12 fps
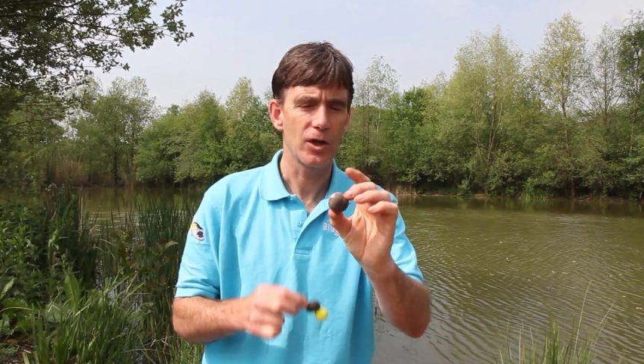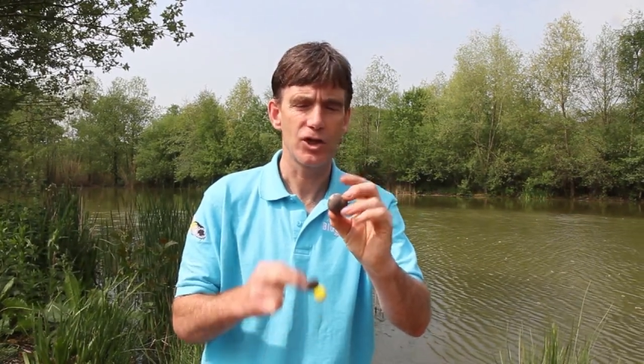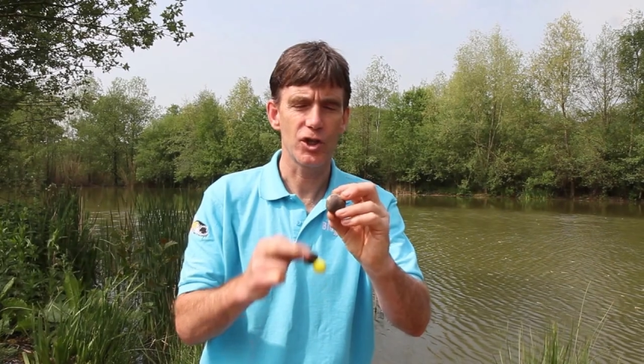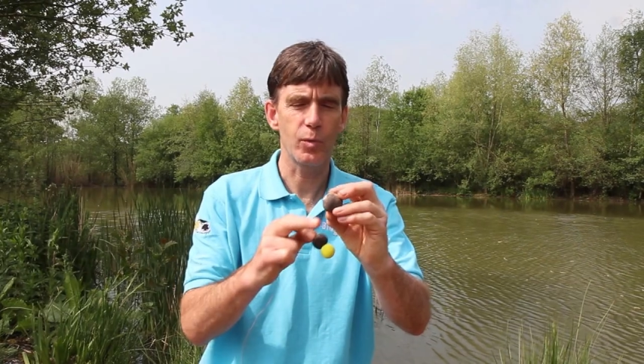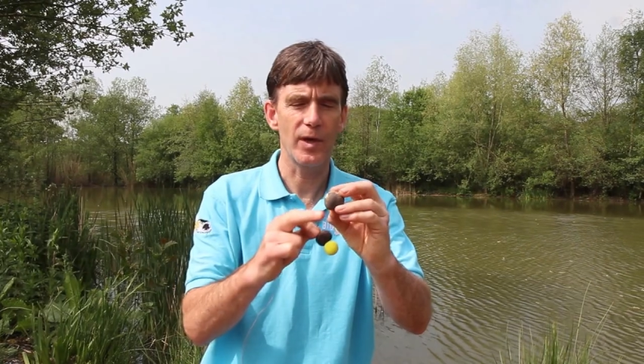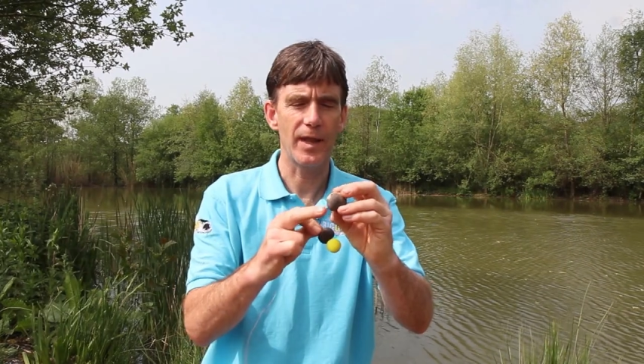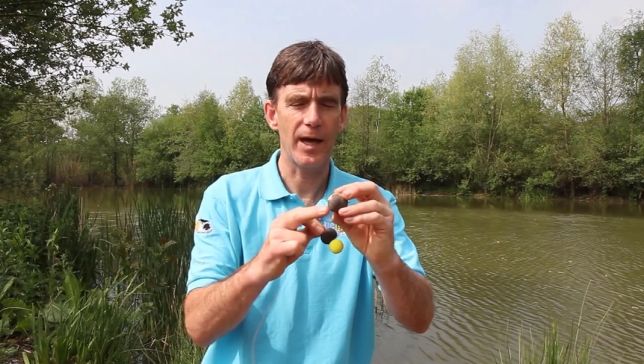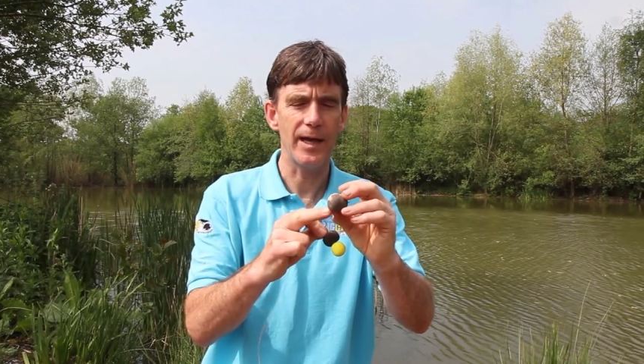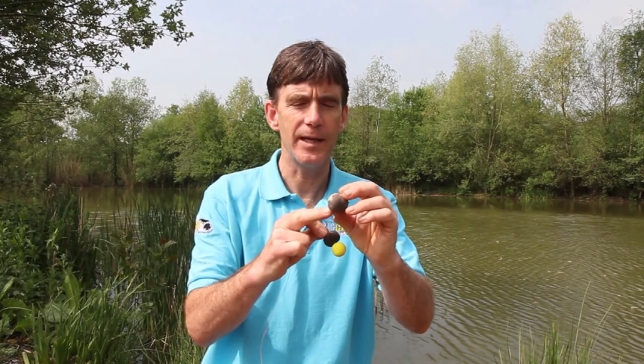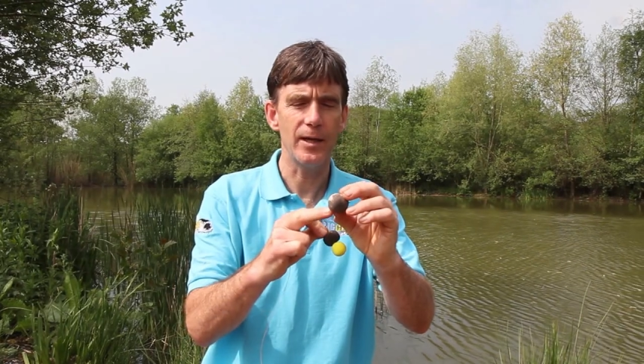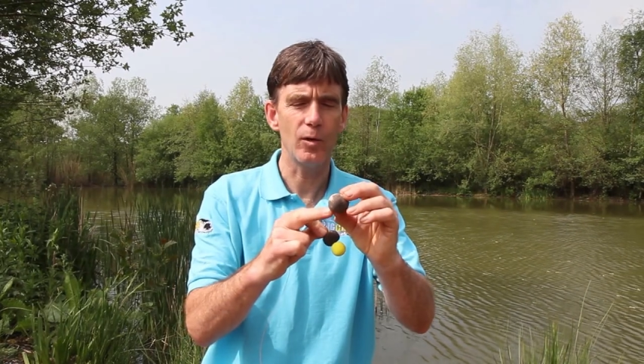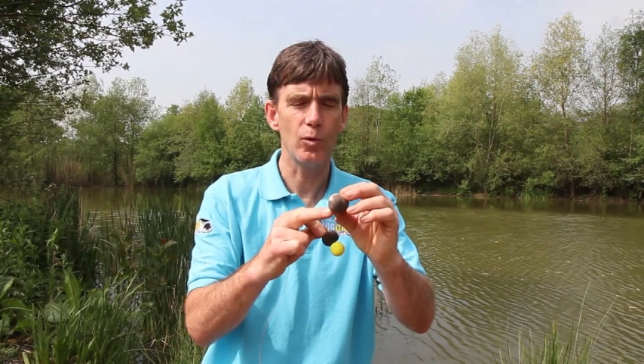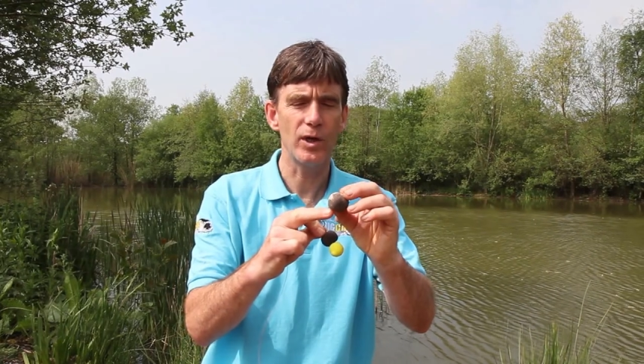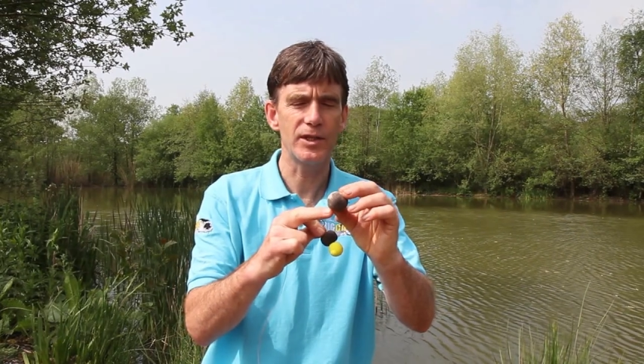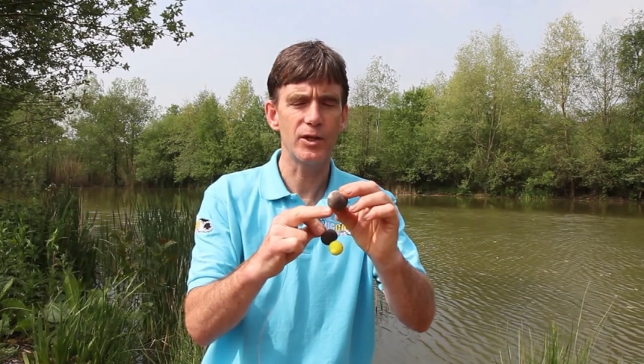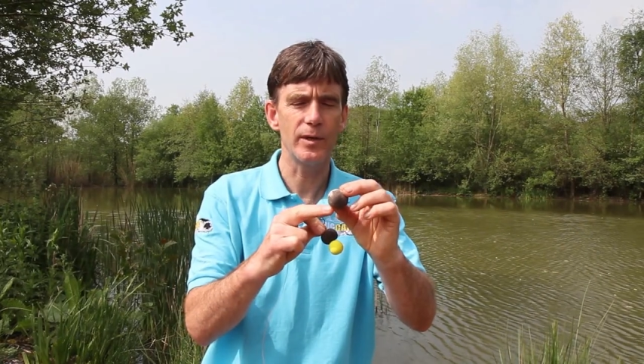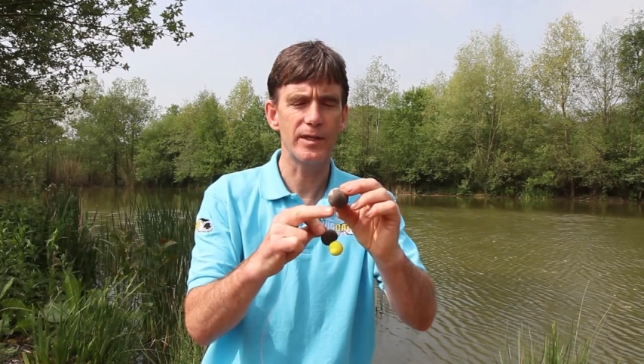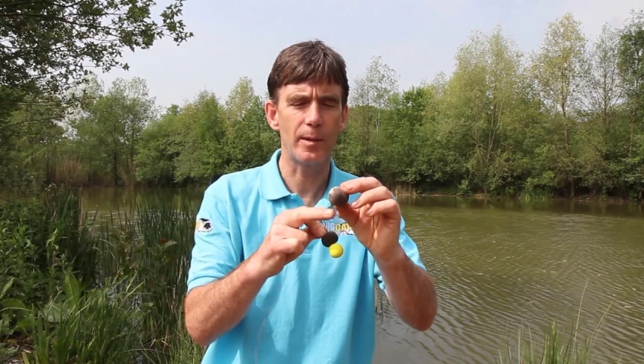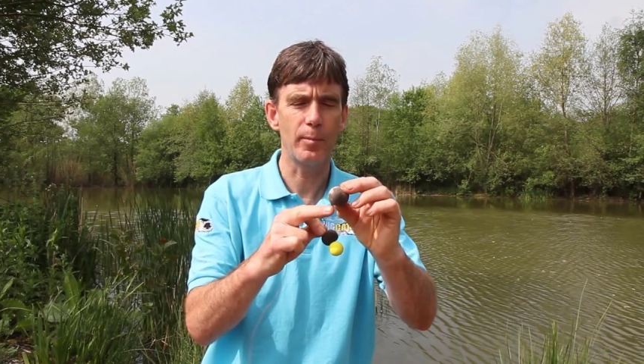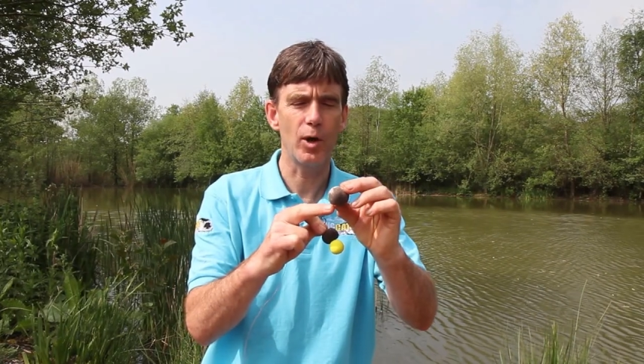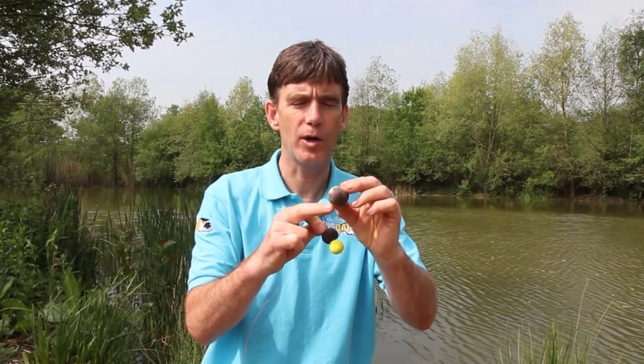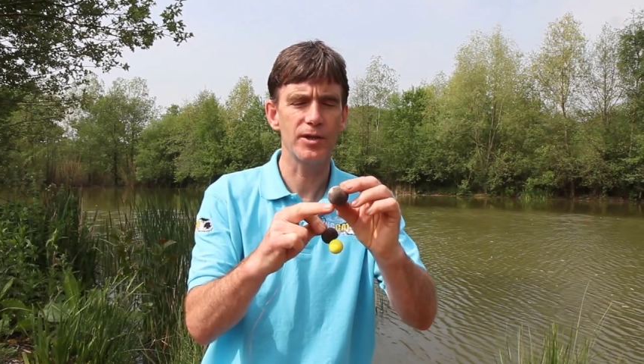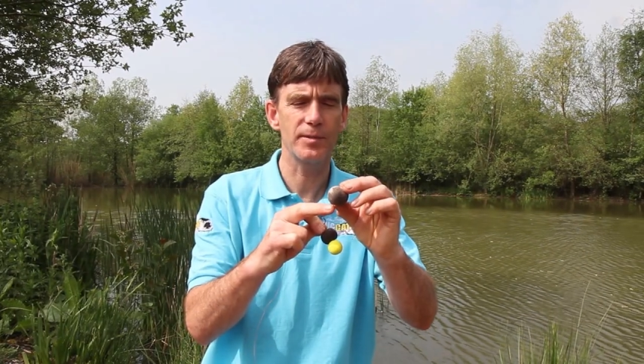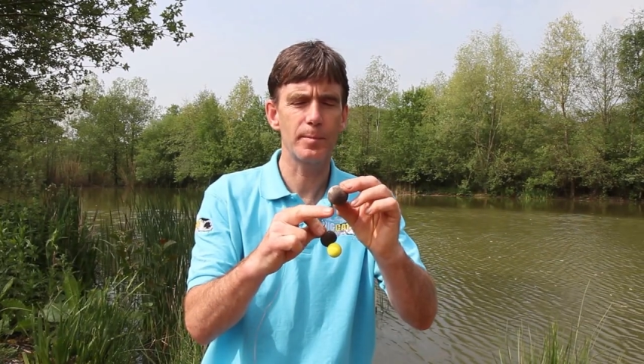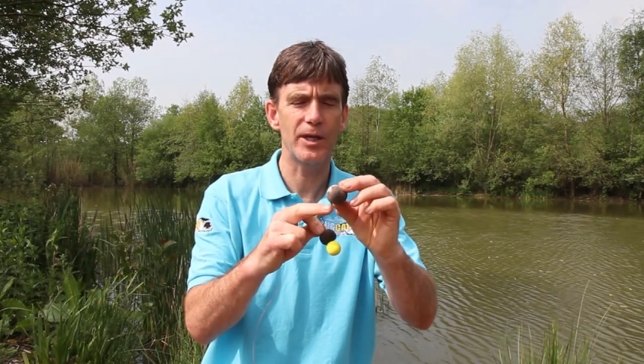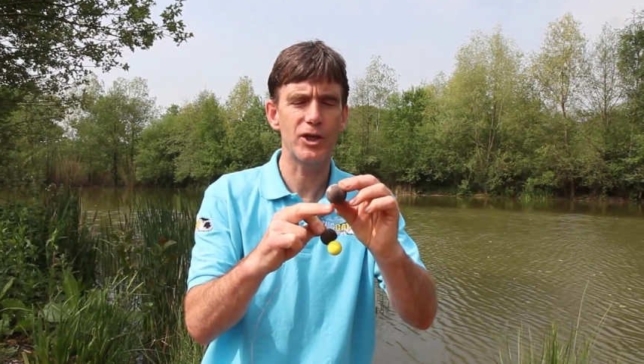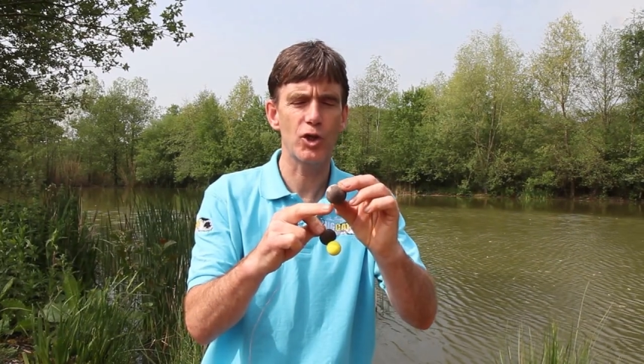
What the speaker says: Just with all I do is I put a split